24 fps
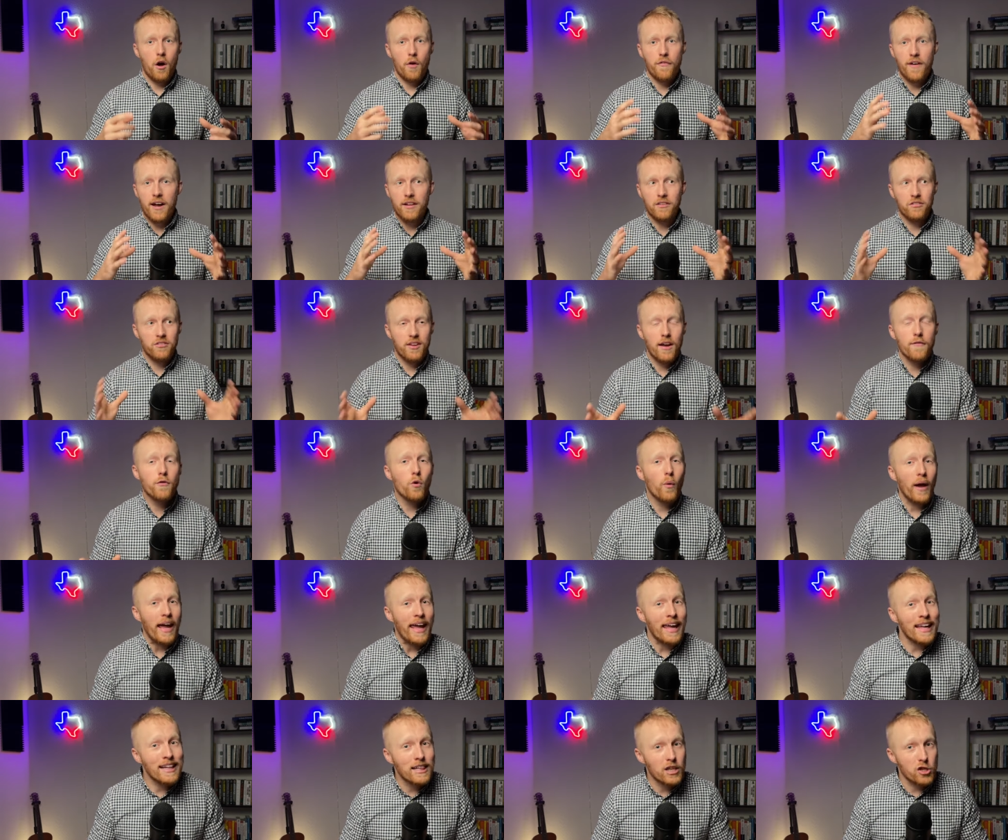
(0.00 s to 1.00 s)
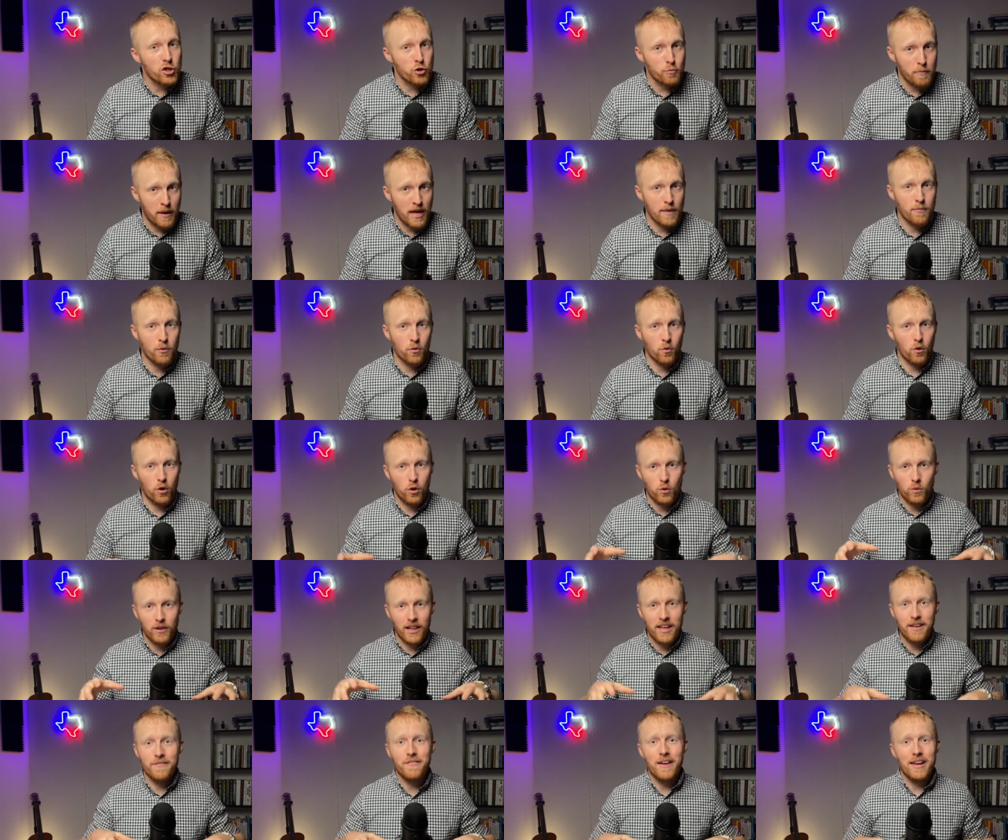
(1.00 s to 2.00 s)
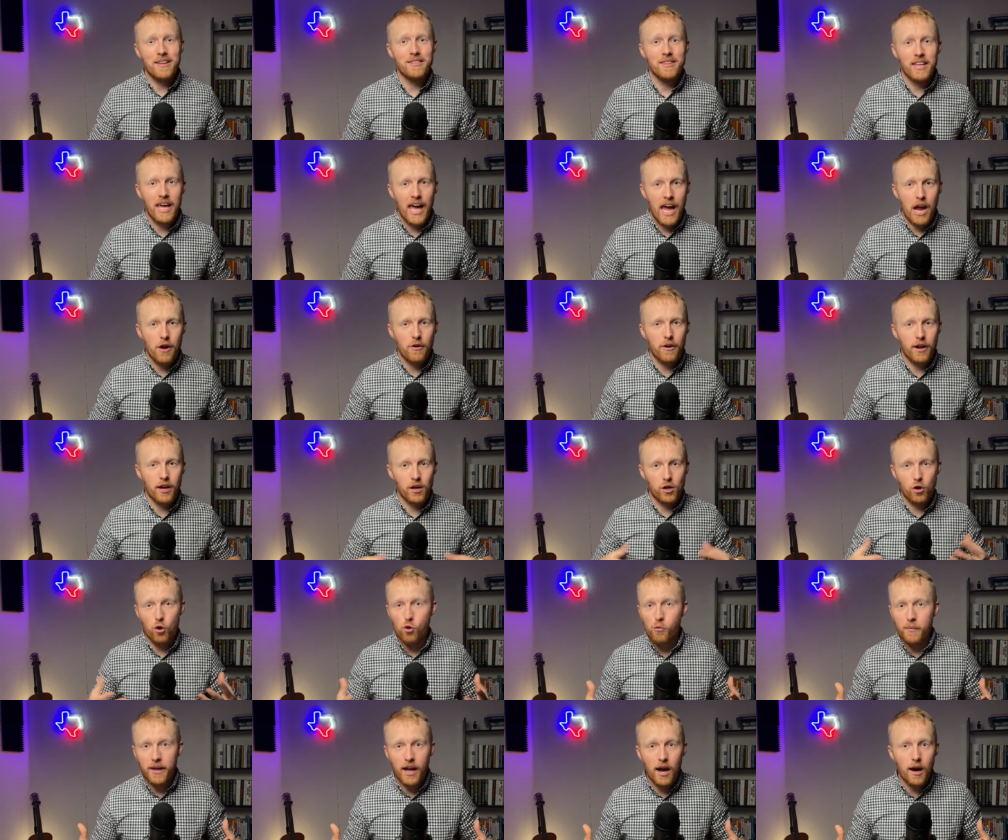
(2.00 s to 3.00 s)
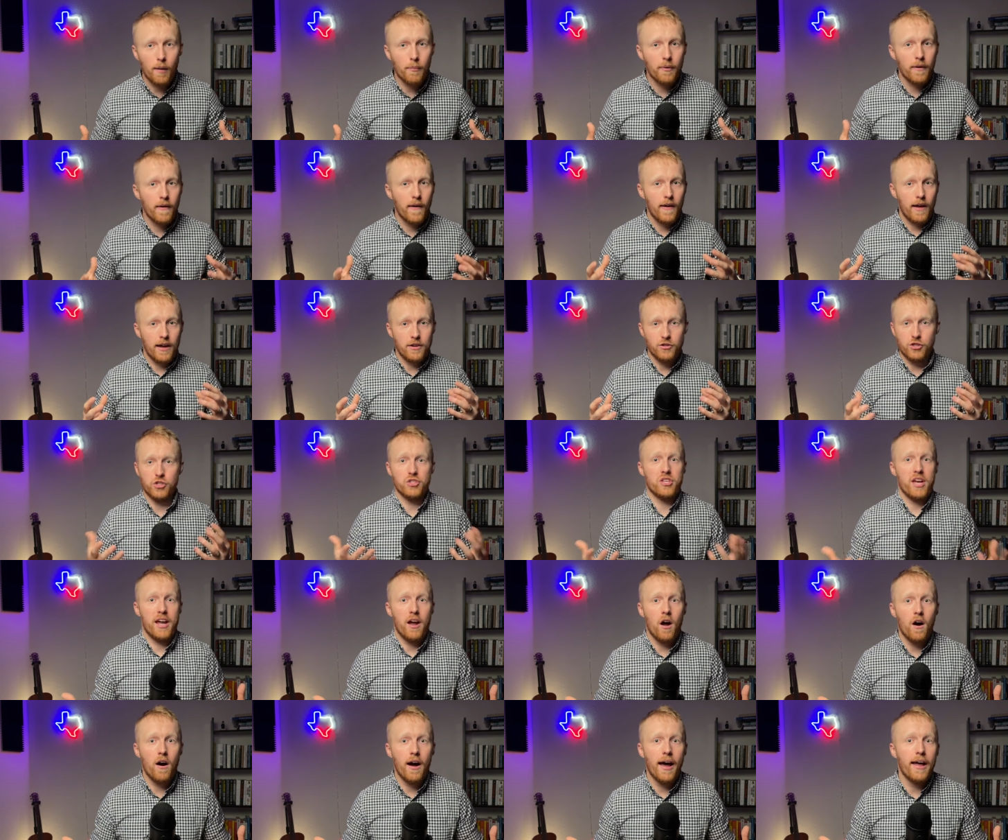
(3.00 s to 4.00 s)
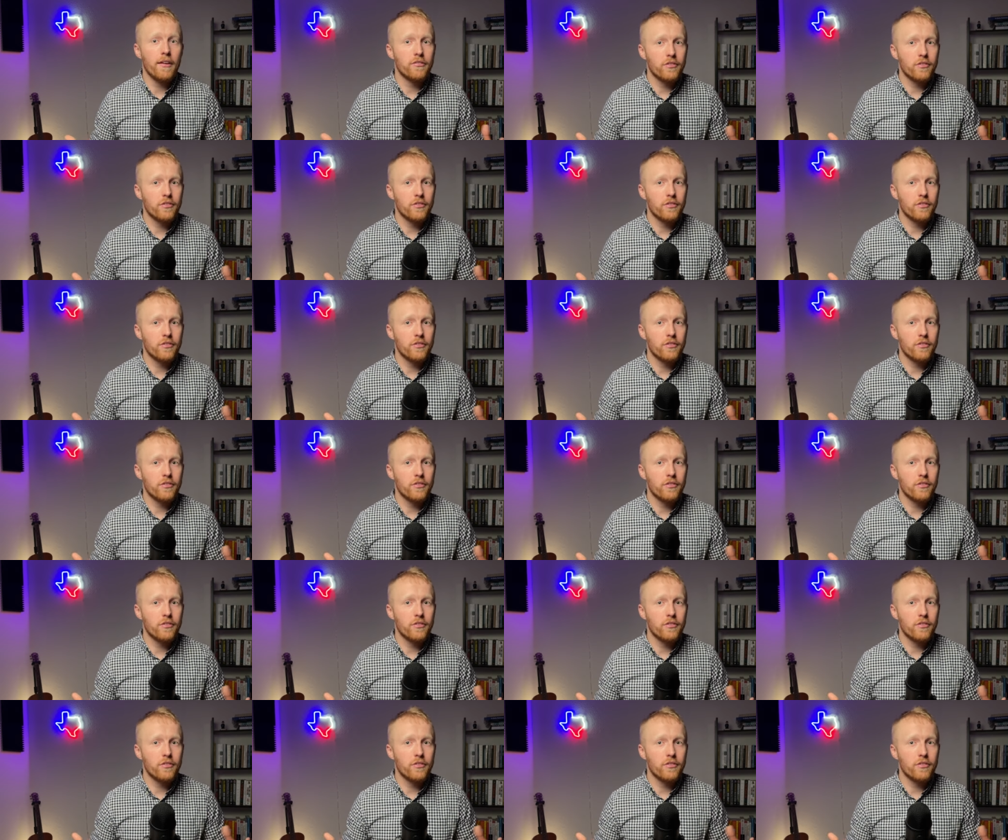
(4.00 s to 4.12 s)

I've had several English people who live in the area call me up and just say hi.